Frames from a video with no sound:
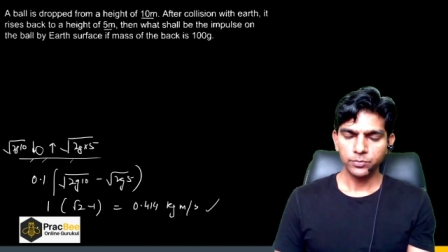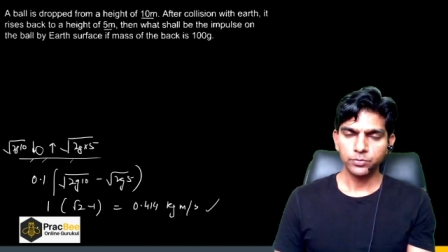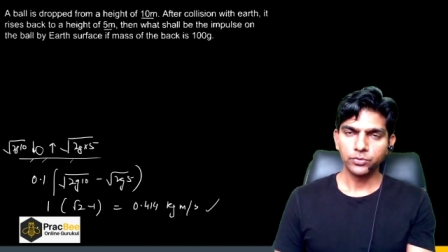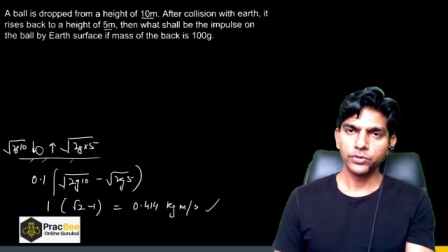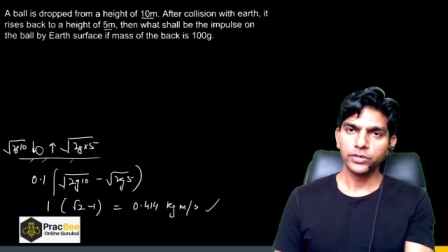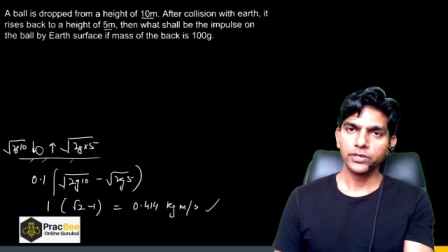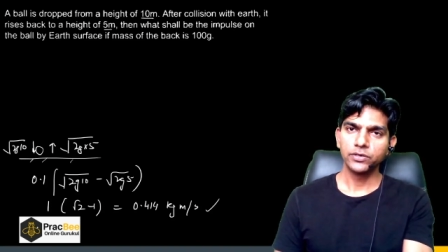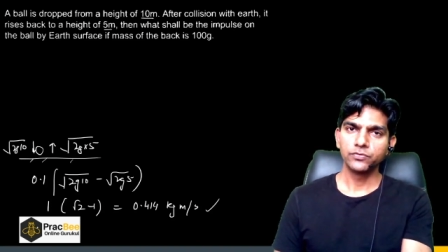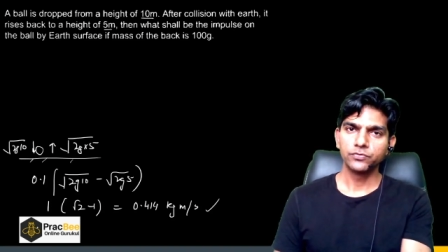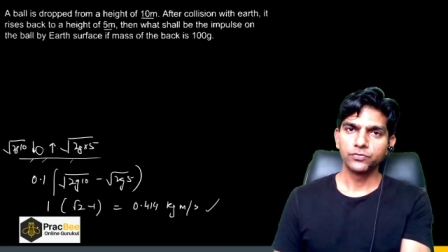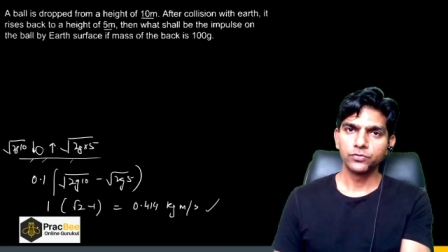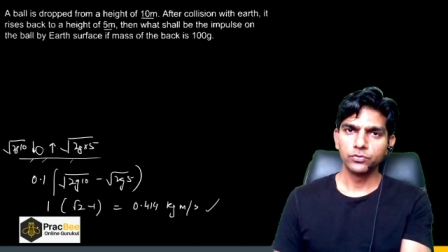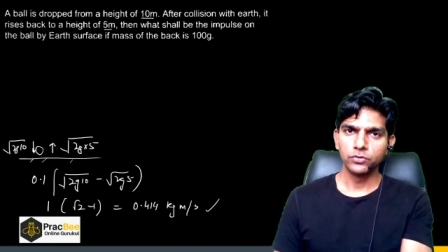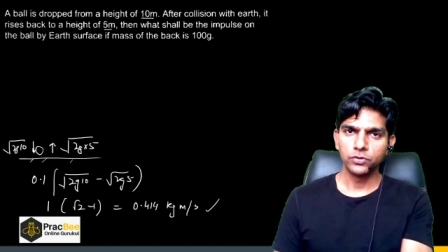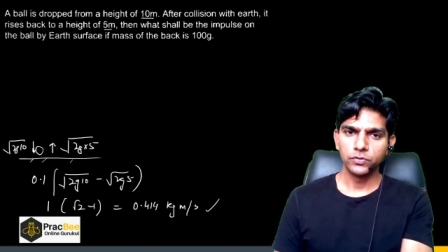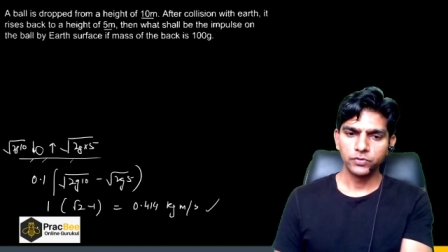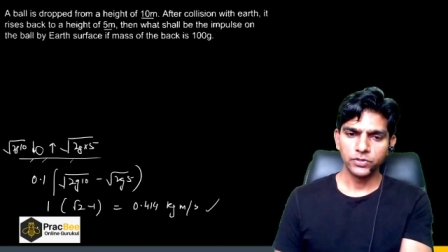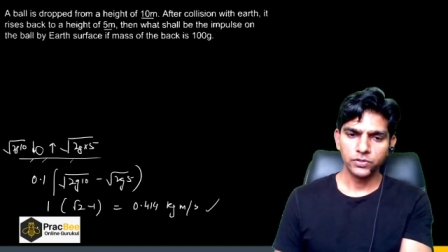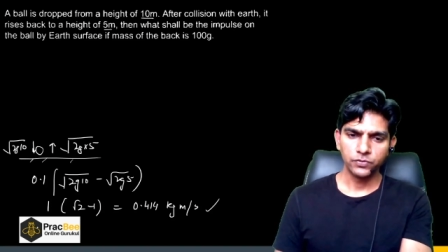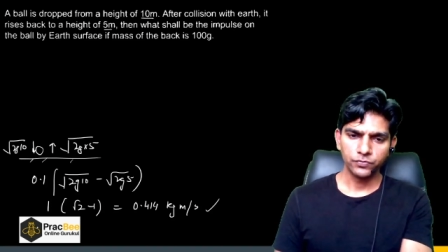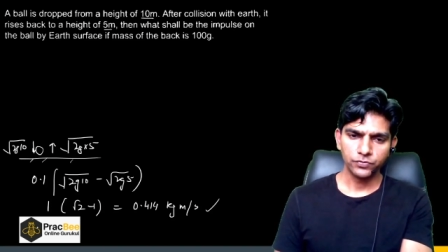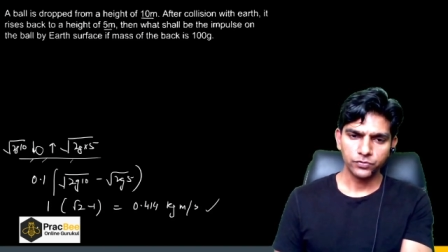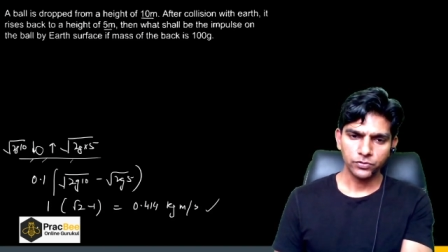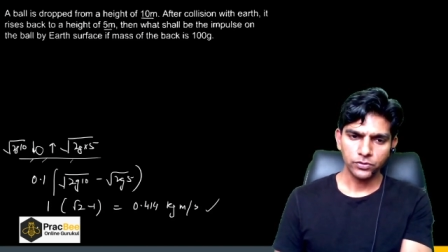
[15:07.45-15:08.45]

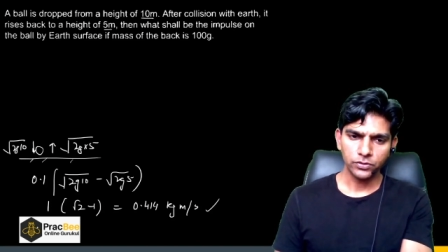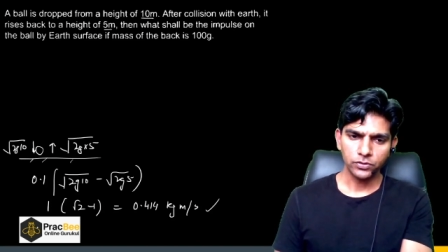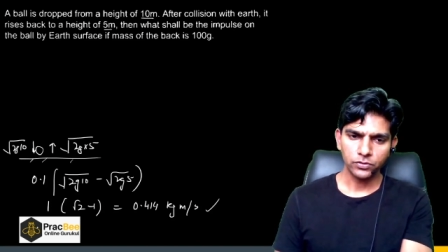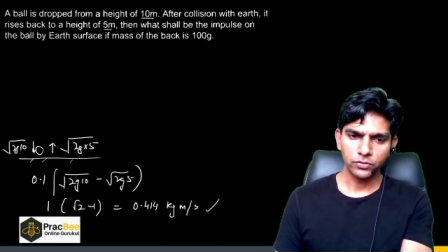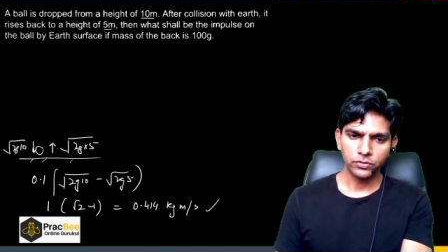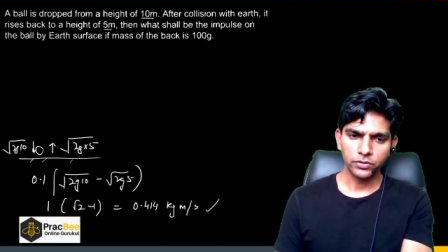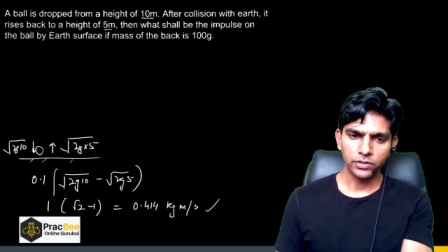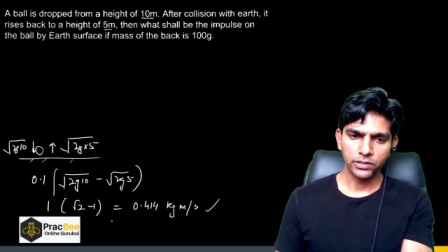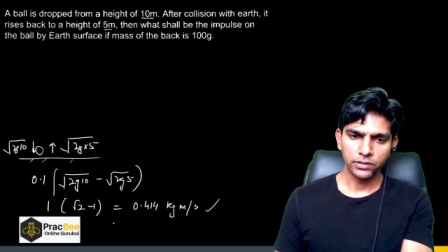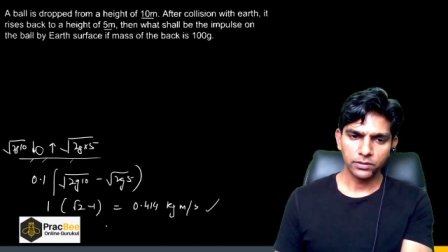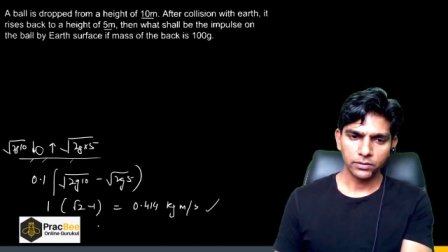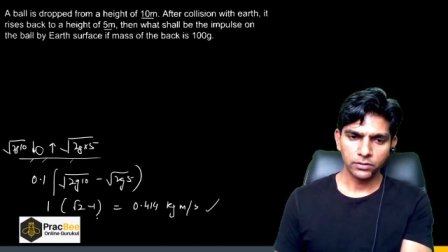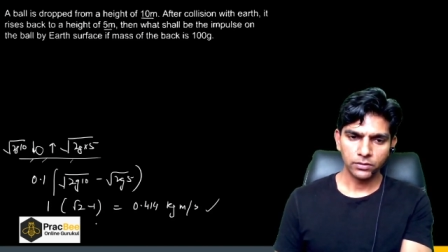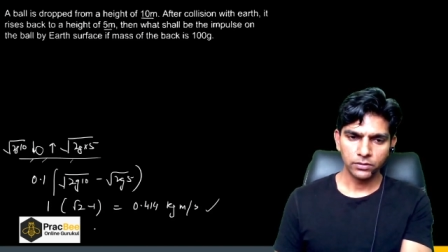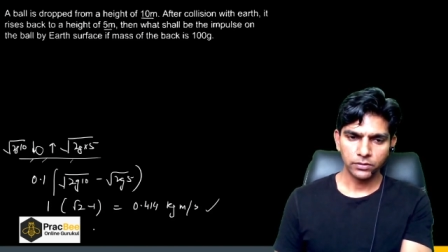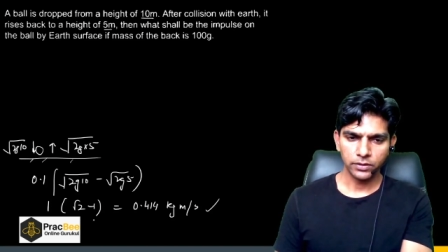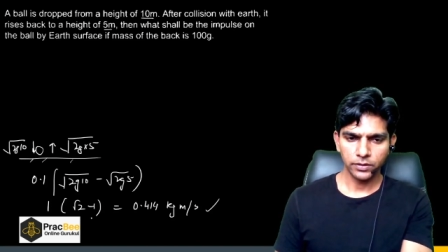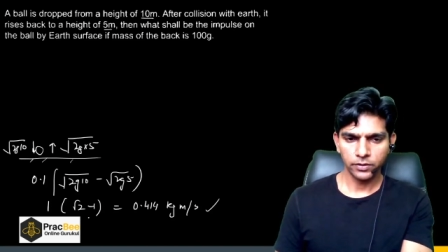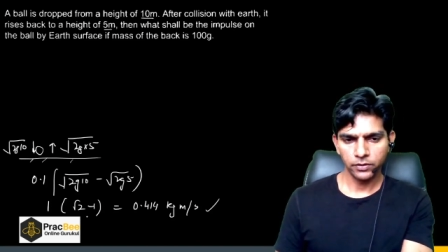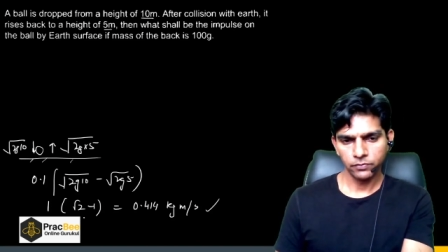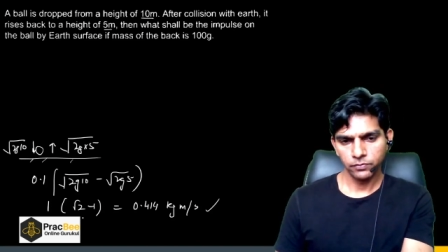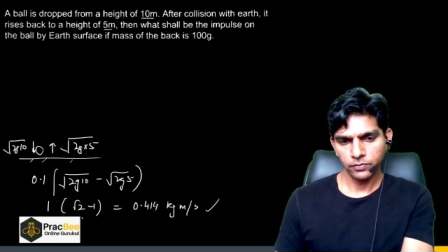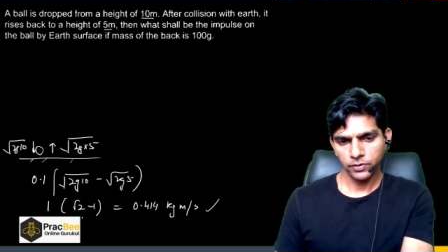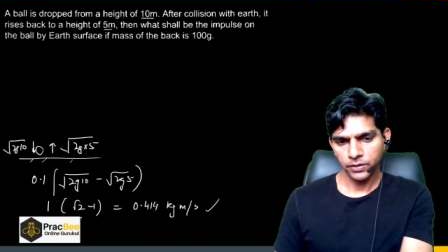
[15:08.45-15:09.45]
0.414, or
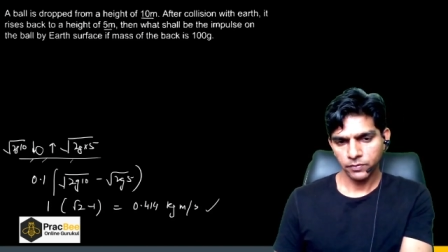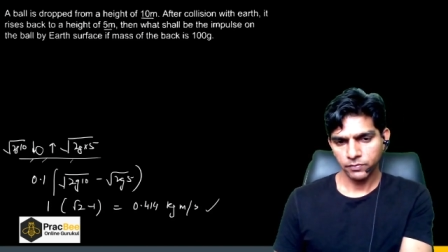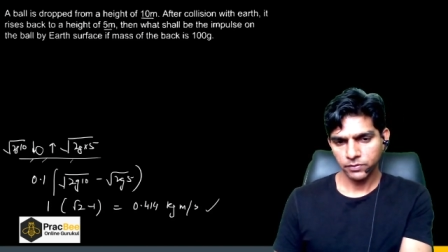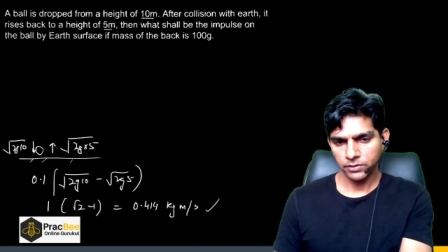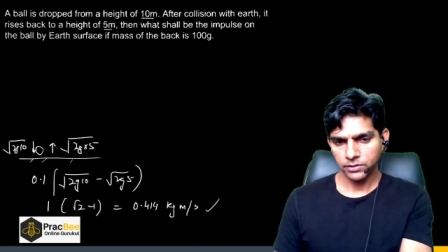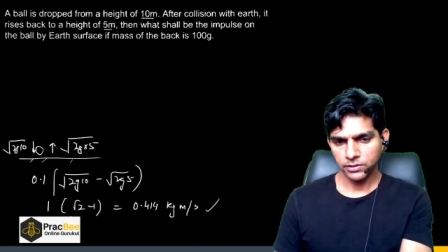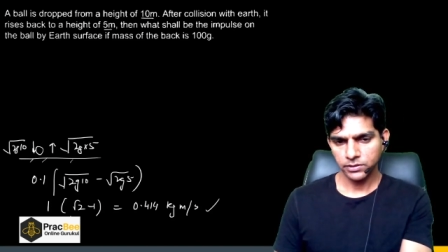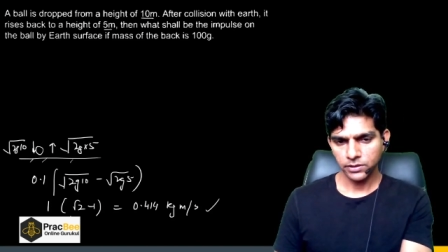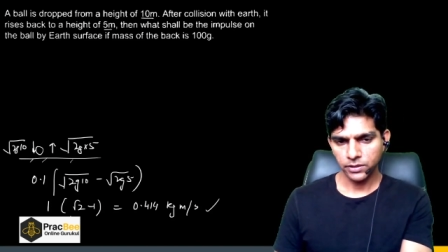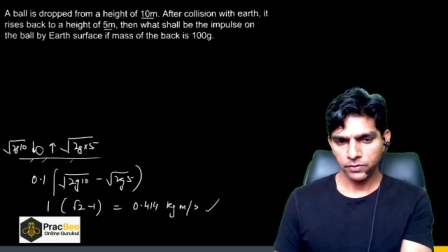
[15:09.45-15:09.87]
even